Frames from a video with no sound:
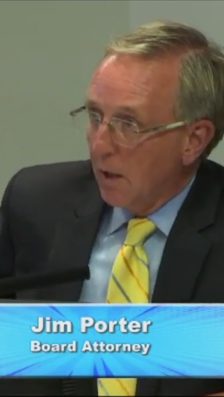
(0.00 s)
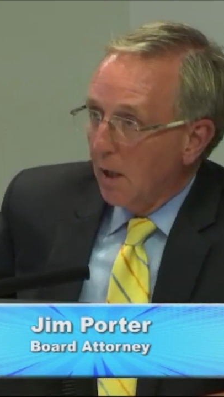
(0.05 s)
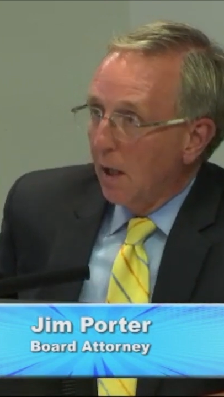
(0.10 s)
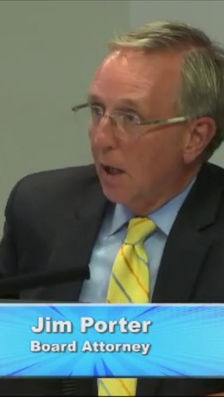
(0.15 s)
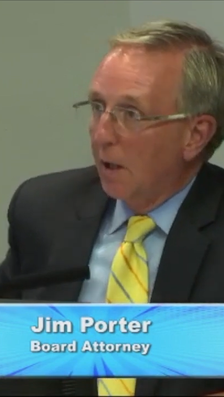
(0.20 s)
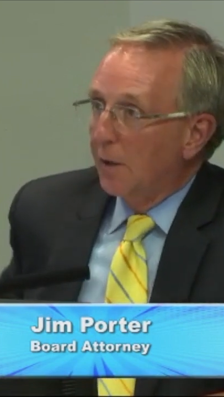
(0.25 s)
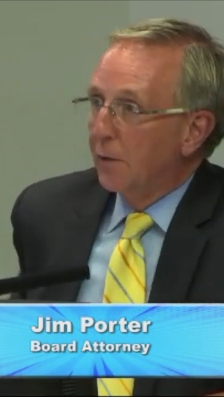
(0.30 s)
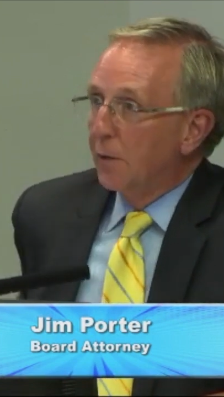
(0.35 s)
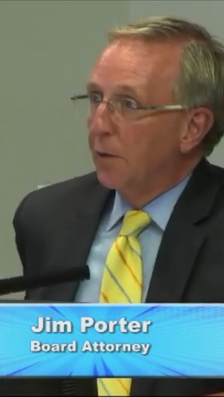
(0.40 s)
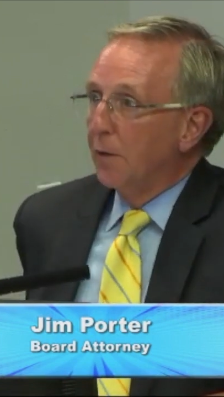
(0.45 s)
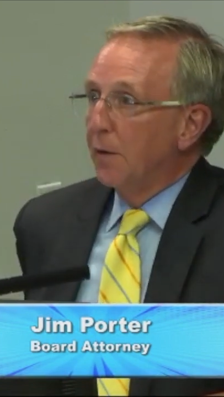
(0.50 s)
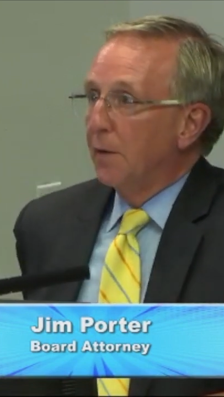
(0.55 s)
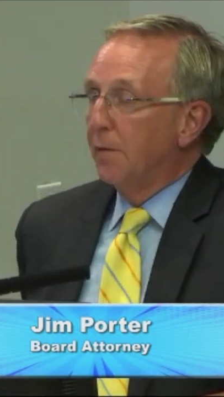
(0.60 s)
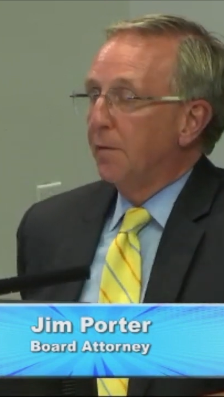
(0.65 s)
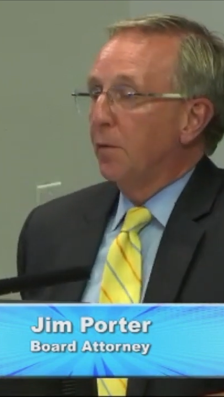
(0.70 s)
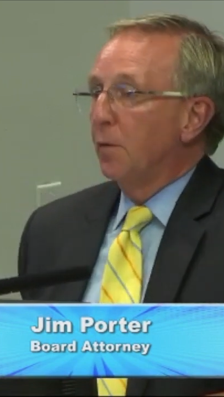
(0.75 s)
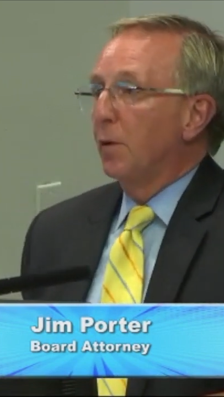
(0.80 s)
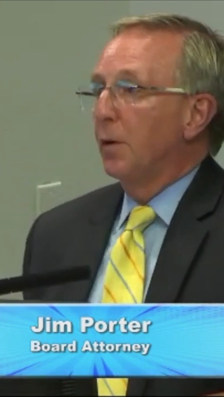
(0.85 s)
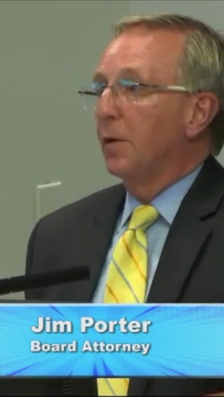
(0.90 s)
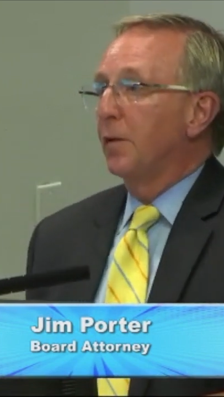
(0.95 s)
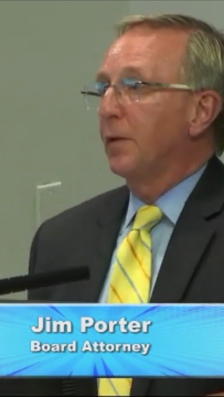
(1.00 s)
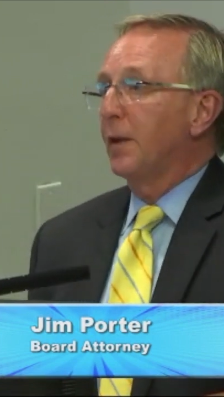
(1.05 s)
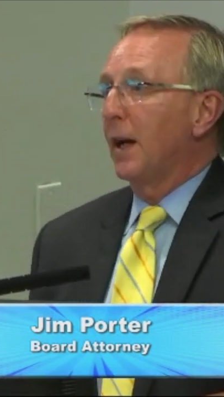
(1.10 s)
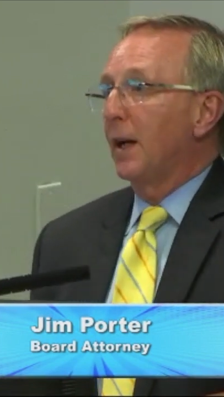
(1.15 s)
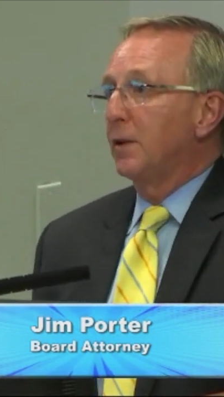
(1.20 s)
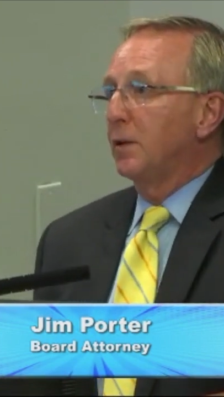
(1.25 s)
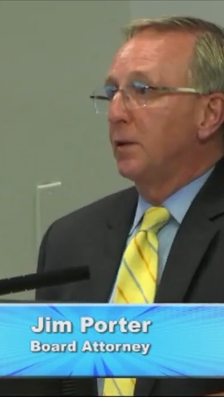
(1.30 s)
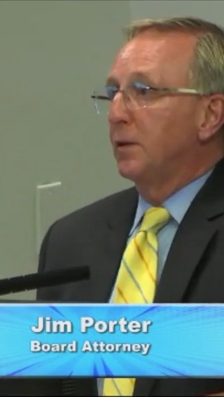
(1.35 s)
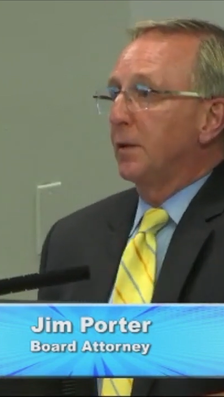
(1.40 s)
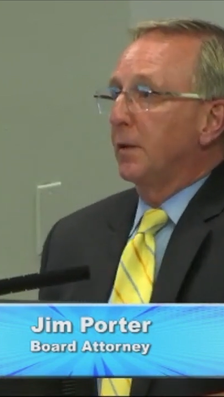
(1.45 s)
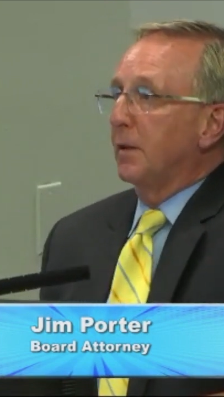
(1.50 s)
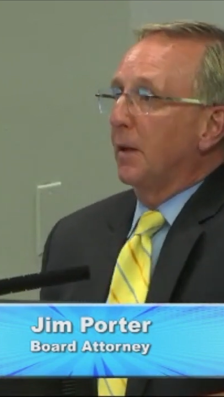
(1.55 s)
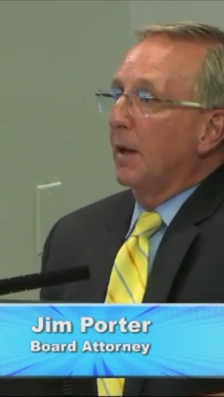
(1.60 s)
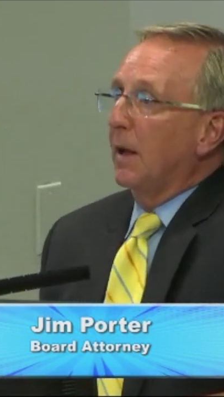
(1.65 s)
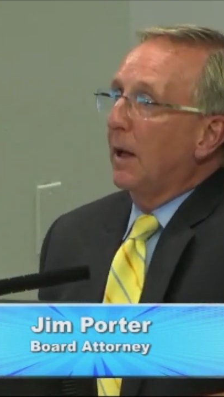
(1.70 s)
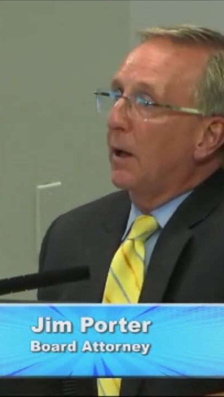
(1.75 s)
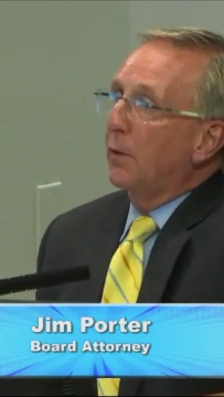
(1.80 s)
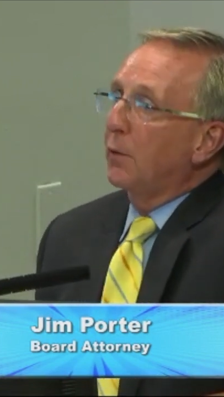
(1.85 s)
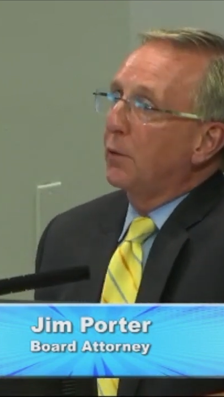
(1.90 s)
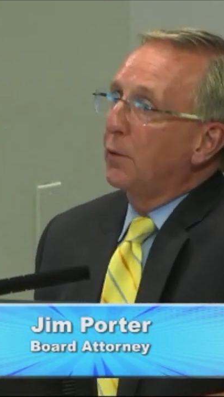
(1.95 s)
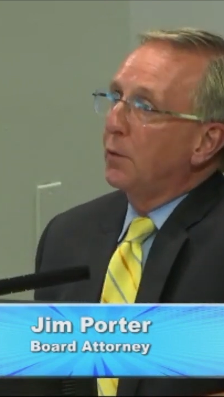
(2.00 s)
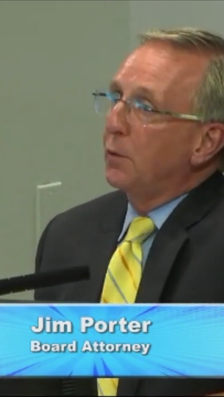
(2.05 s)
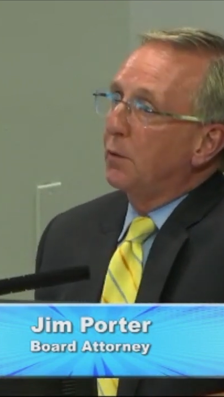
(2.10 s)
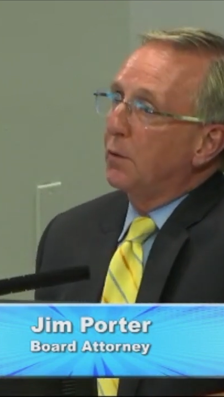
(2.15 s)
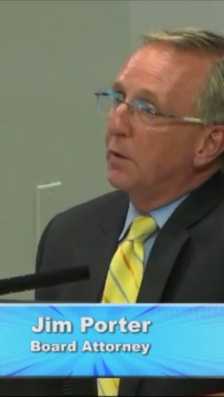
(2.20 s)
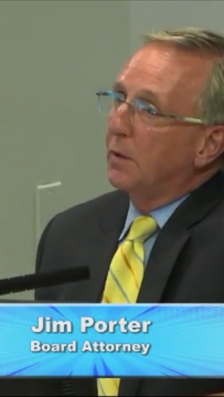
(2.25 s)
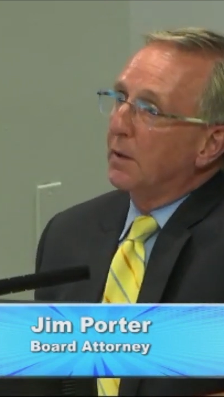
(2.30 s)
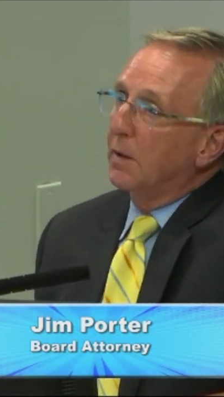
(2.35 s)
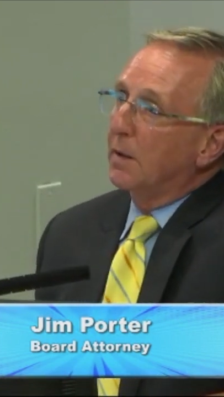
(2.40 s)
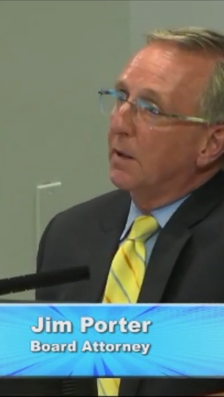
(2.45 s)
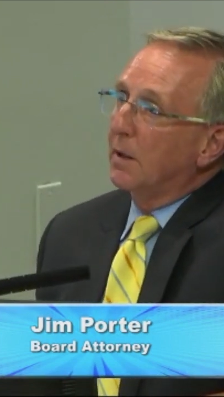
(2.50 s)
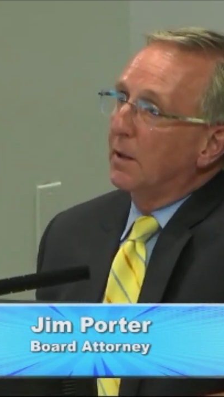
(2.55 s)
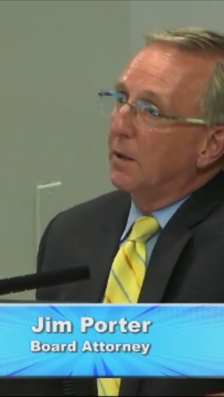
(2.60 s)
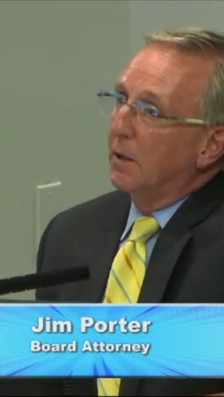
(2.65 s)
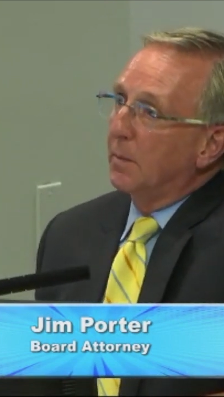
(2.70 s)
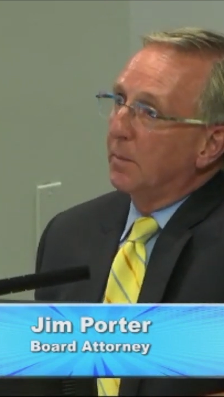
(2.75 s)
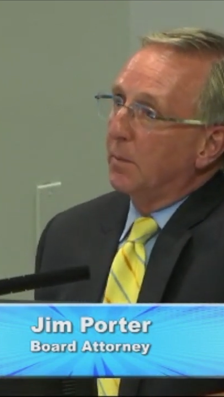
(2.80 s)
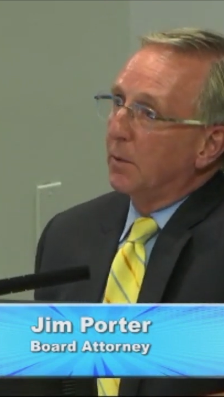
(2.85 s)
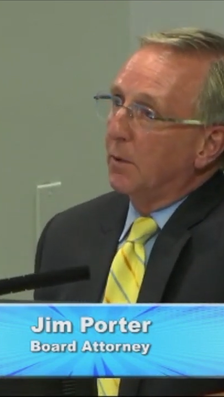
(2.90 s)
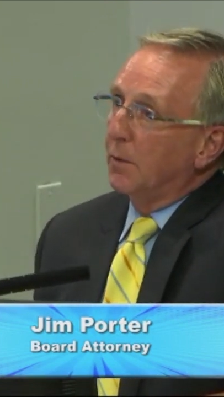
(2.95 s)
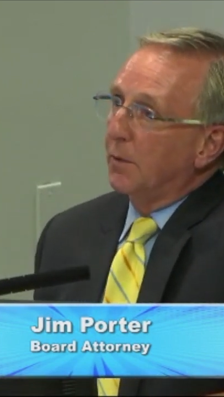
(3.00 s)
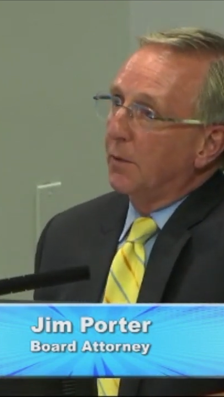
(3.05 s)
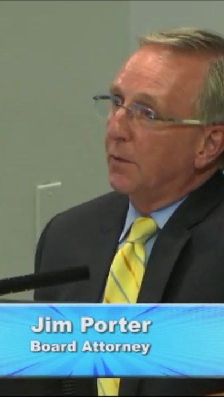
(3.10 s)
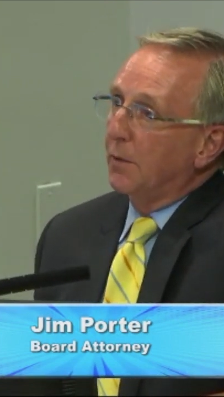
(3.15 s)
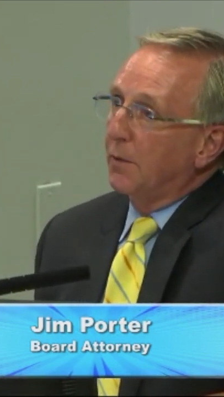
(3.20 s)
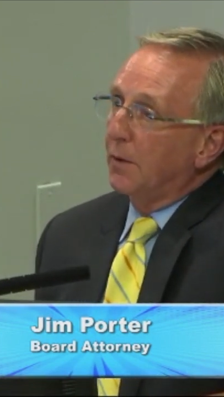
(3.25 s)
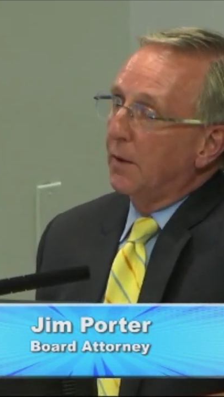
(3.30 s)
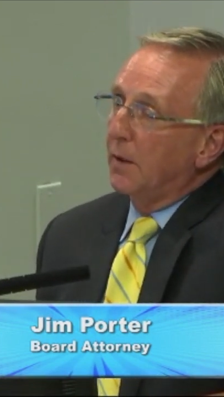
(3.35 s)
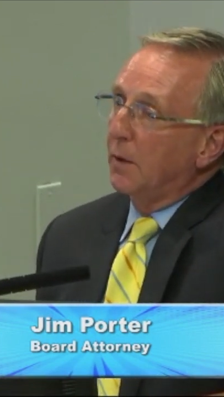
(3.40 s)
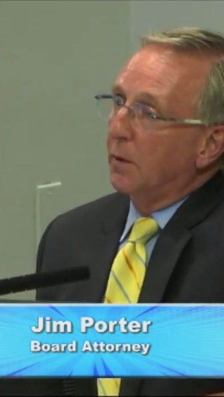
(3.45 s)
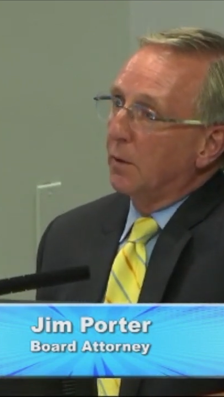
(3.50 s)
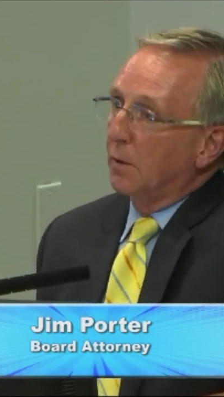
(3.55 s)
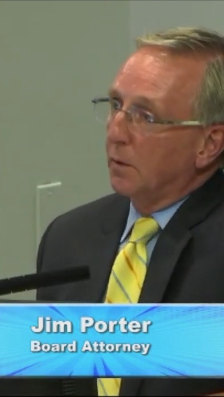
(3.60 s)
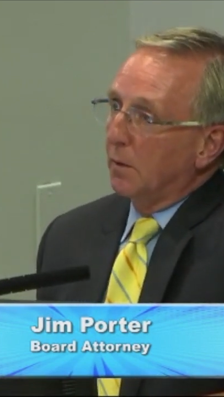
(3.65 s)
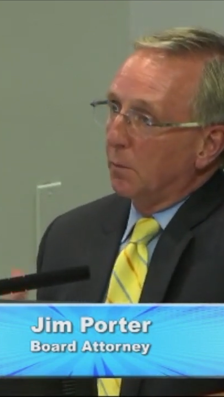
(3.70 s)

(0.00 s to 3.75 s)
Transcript: under the Florida statute that allows you to declare an emergency or